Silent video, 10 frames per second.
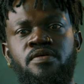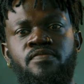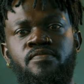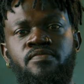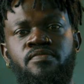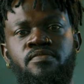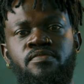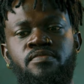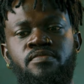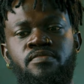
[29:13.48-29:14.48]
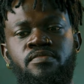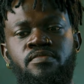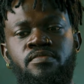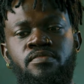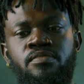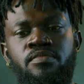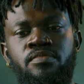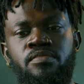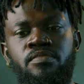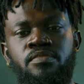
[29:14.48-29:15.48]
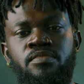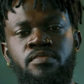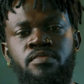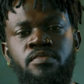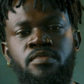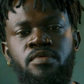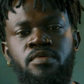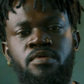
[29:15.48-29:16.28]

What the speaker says: [no speech]